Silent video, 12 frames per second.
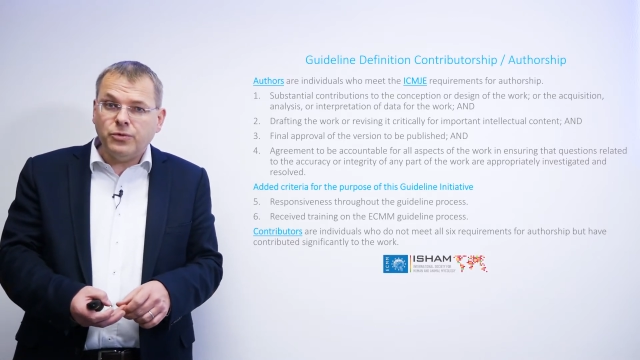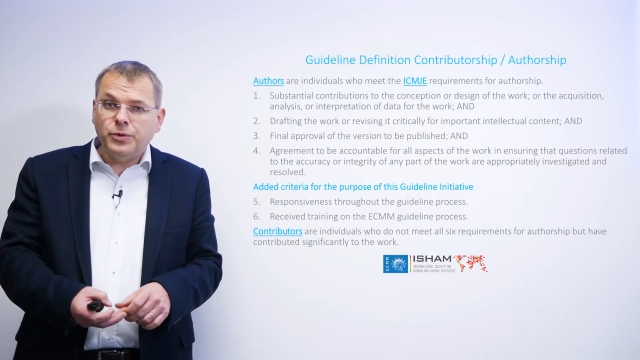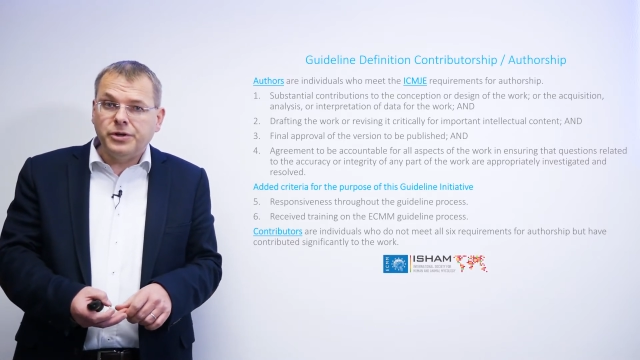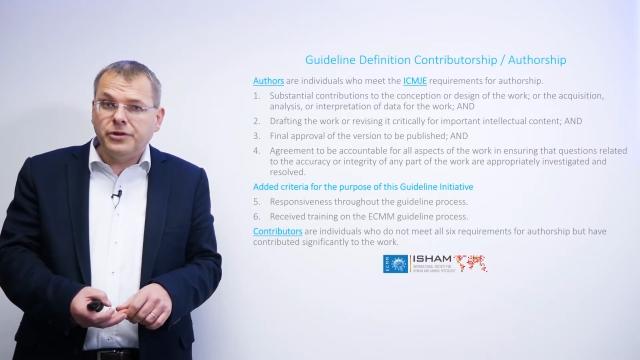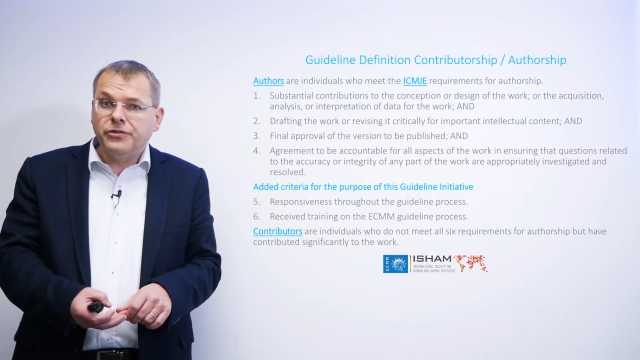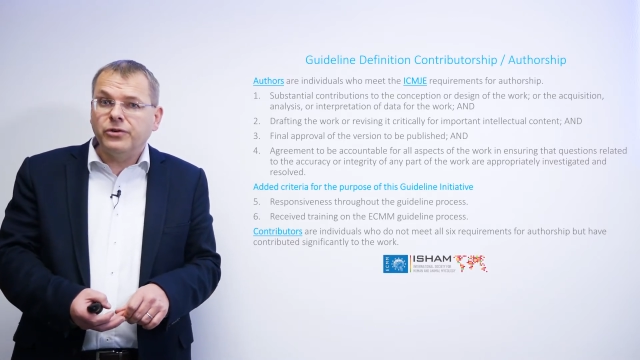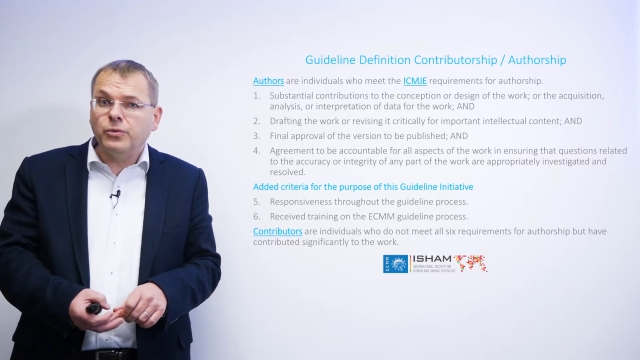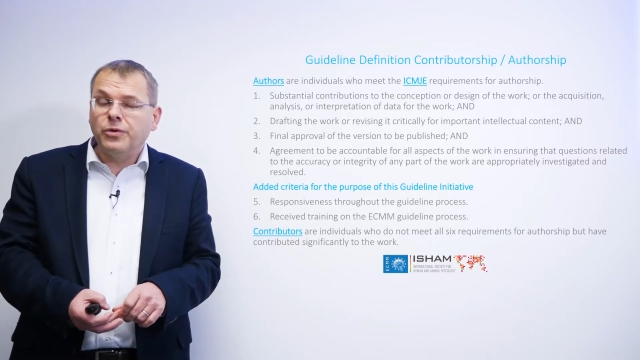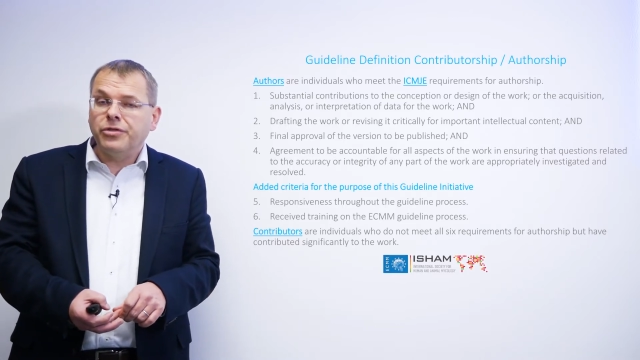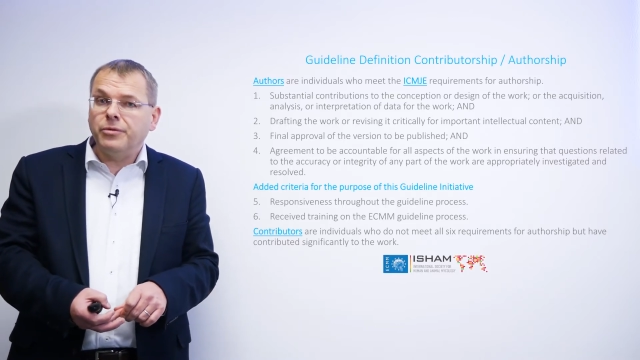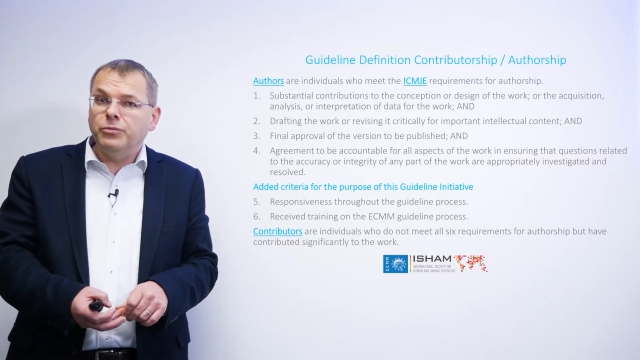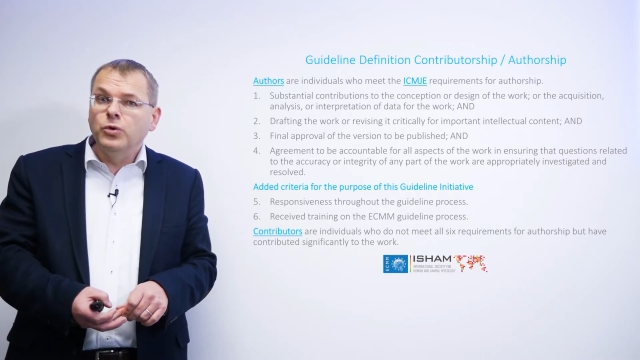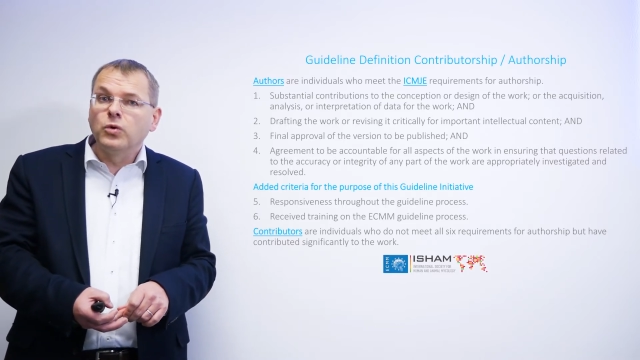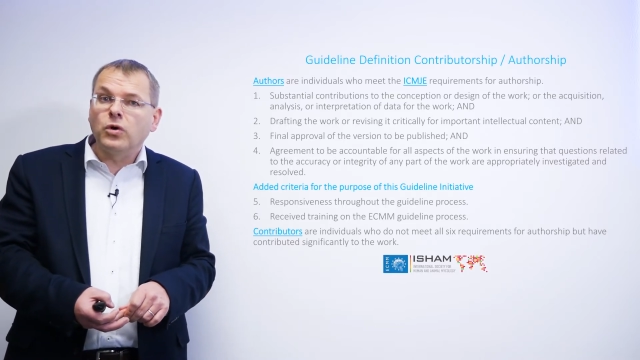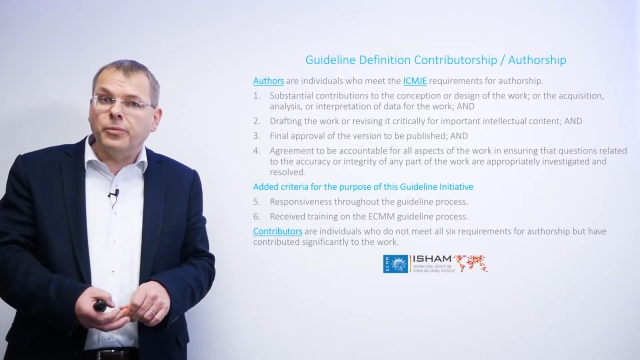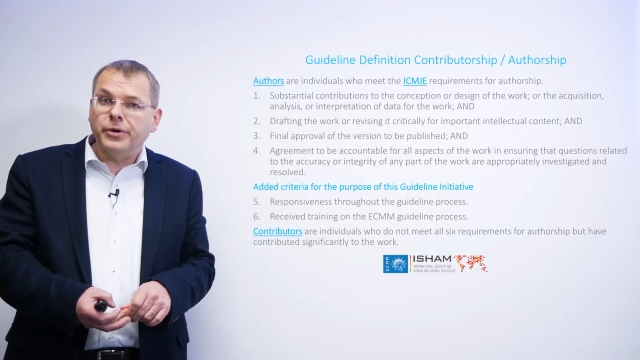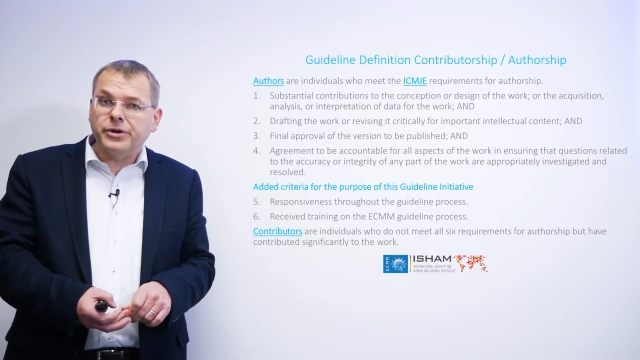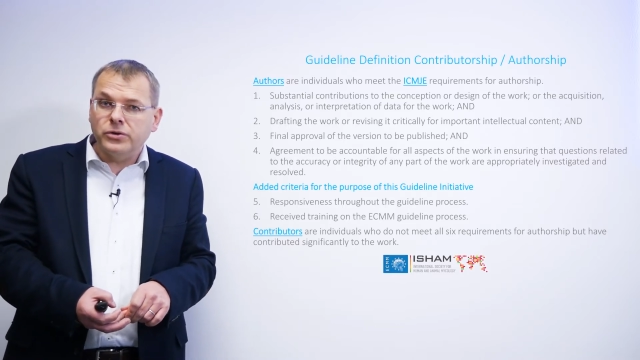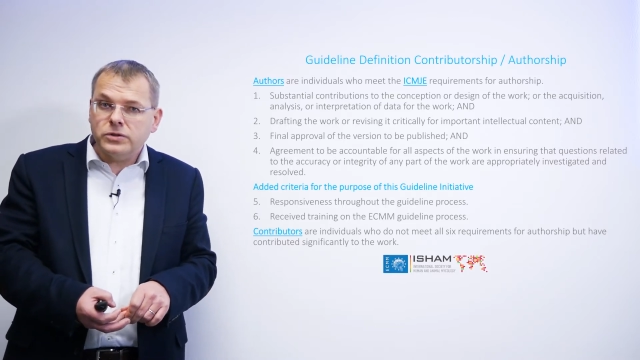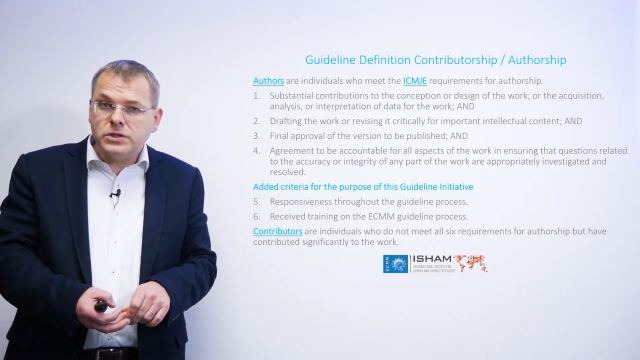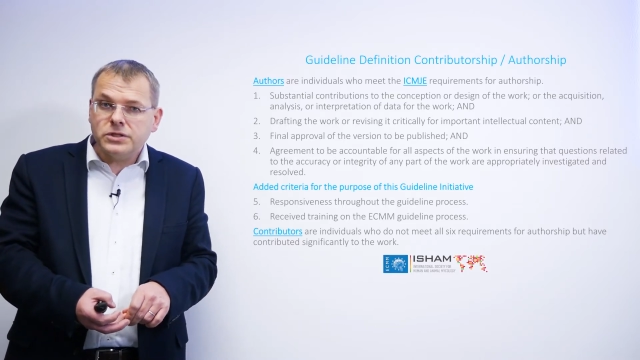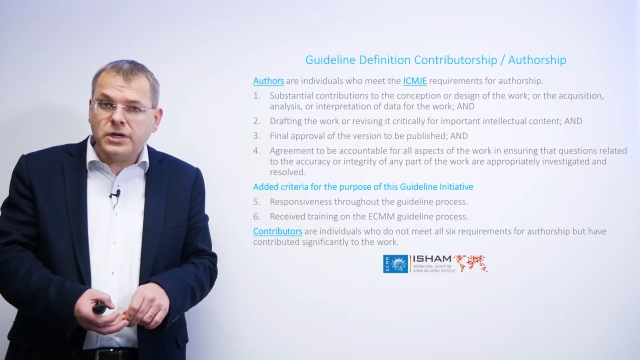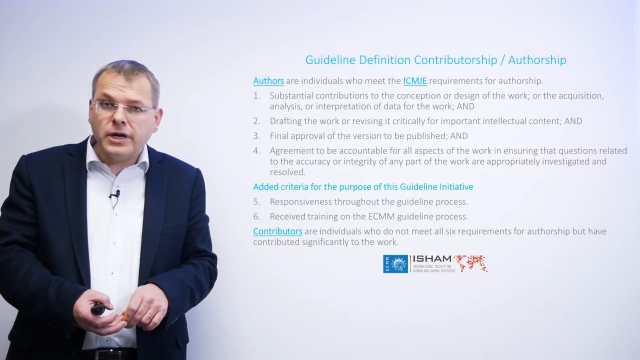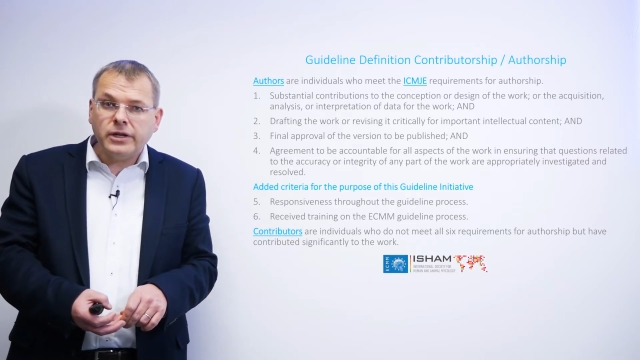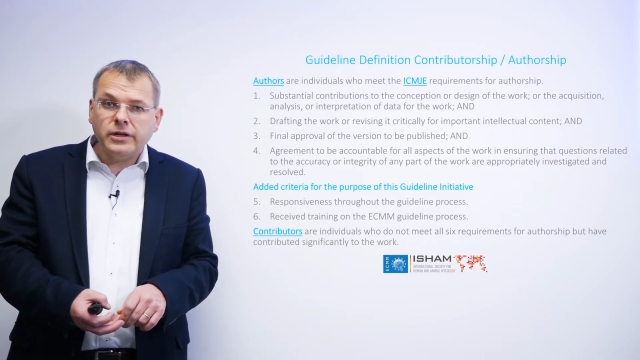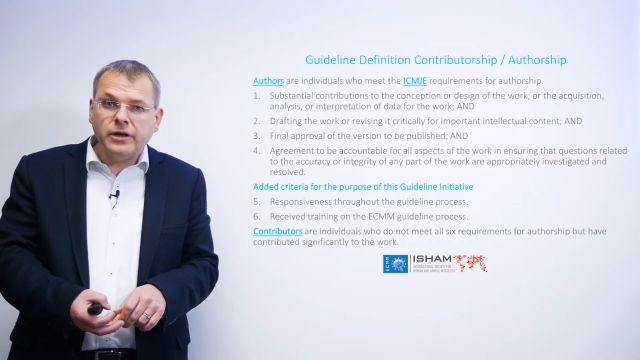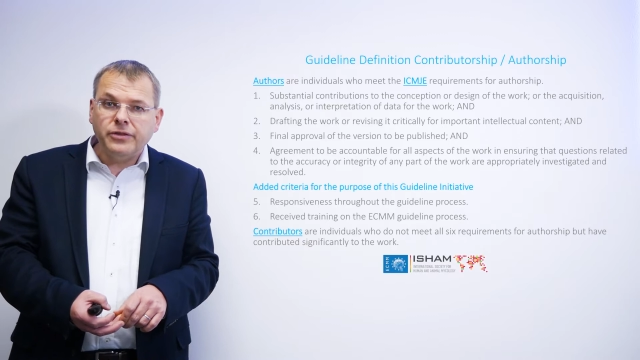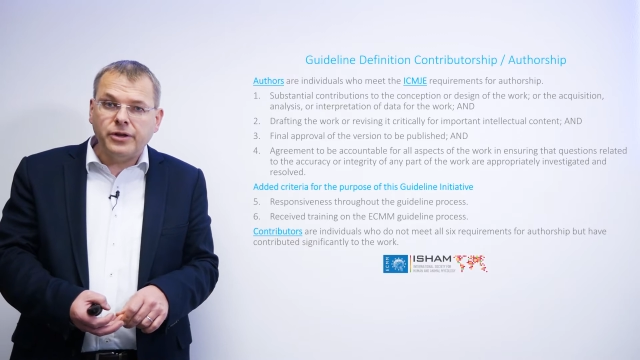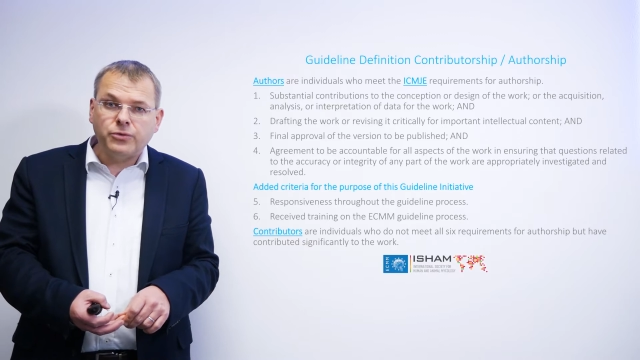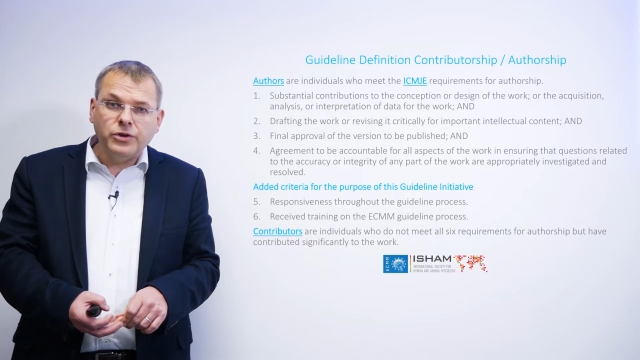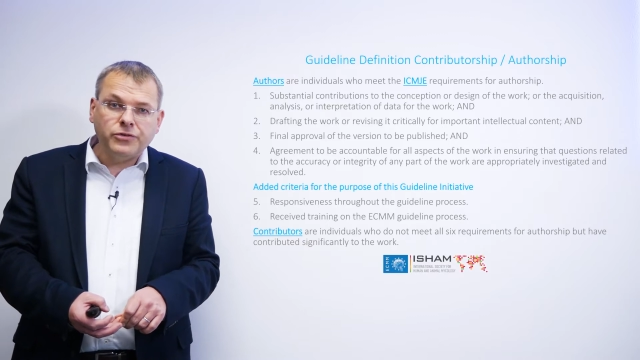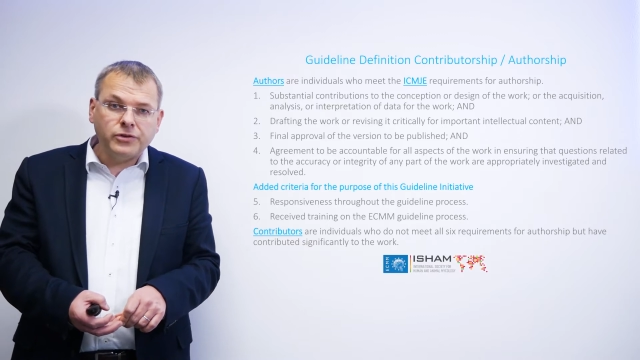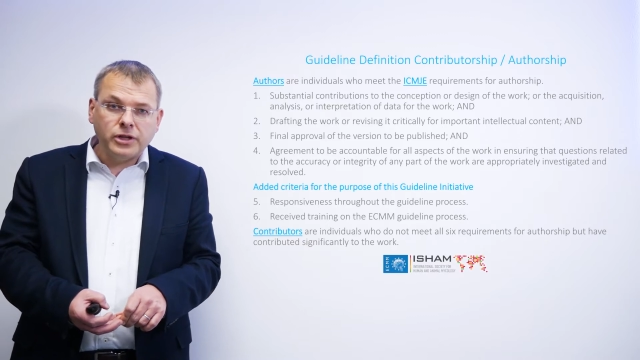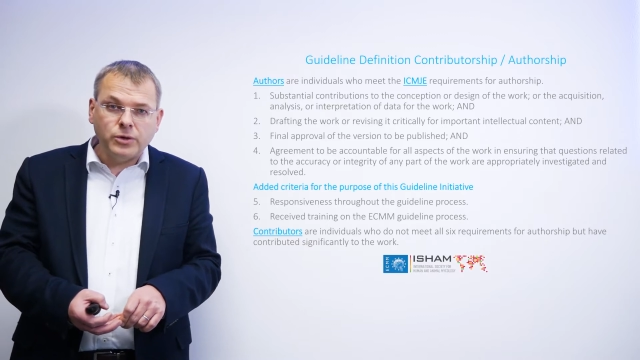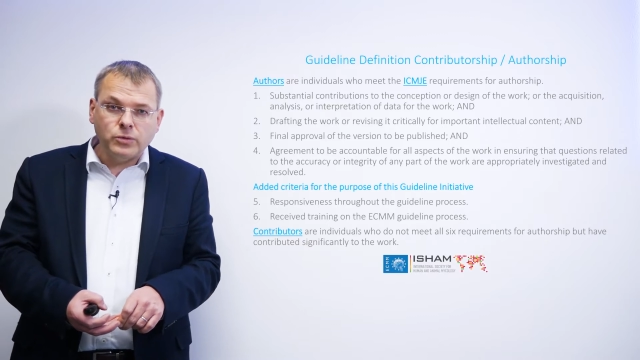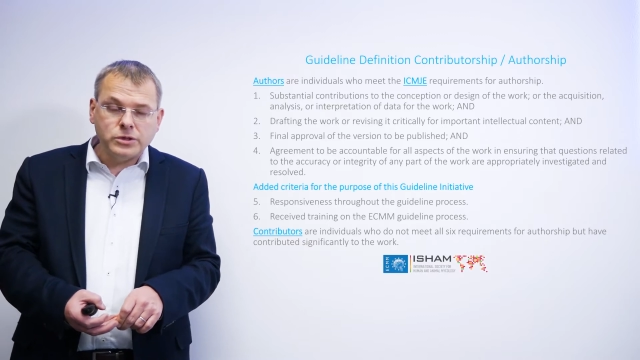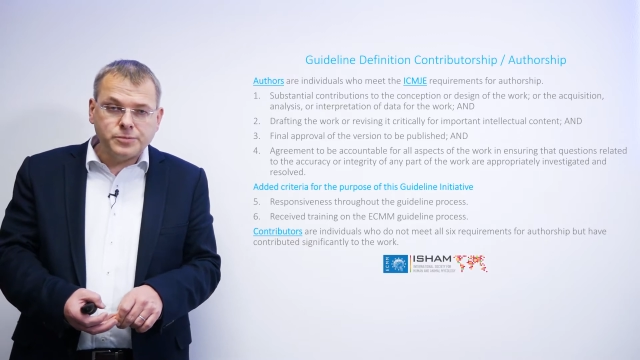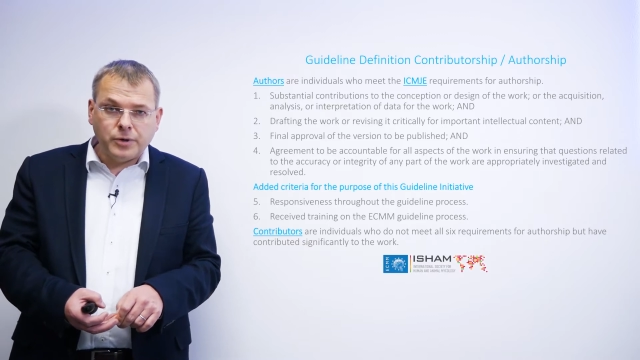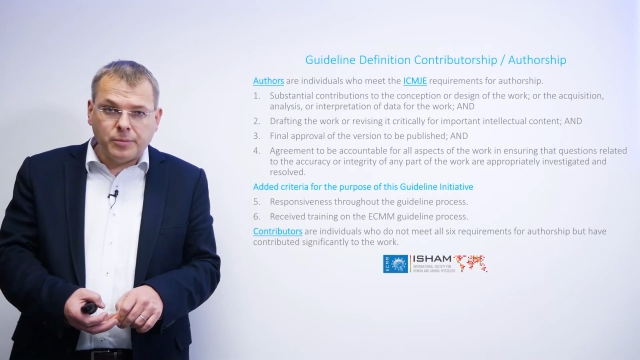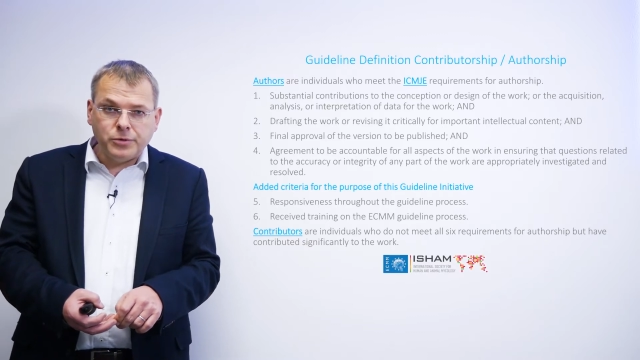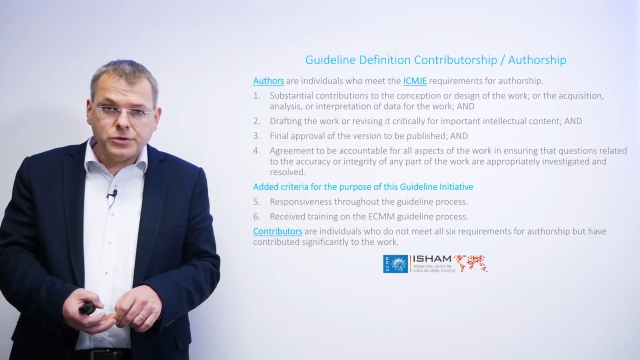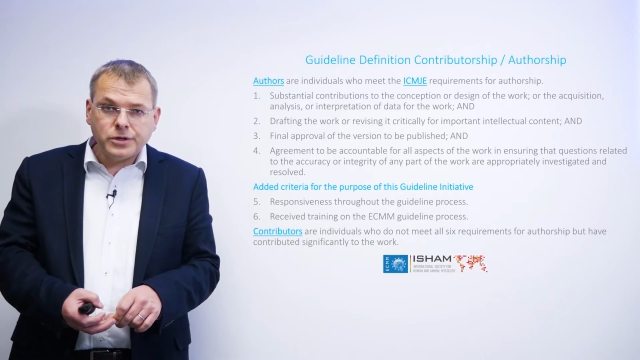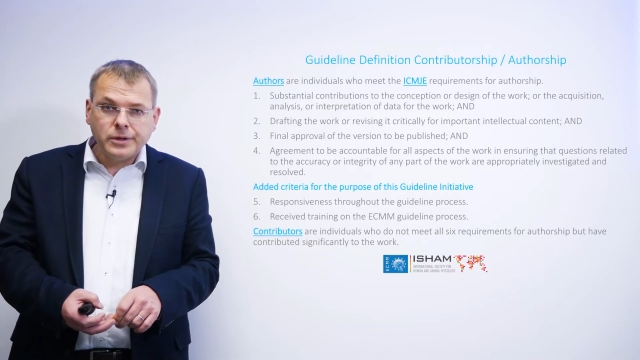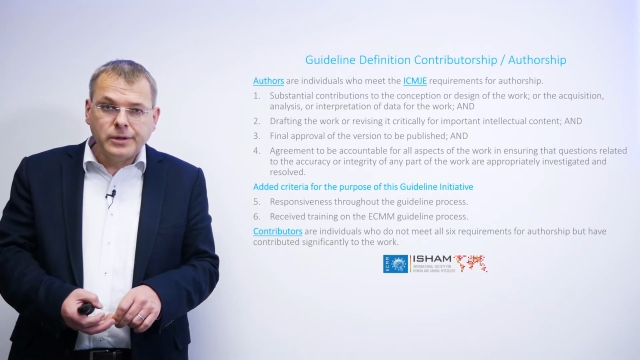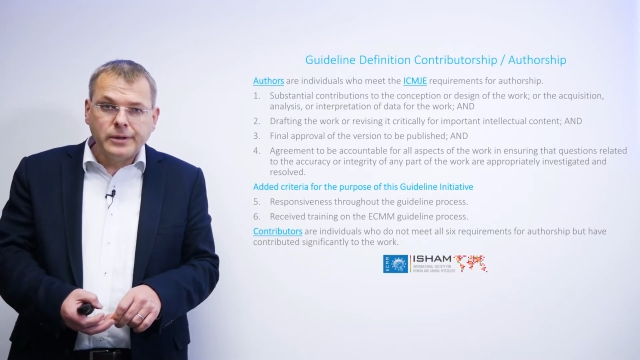We did so with the mucormycosis guideline that recently was published.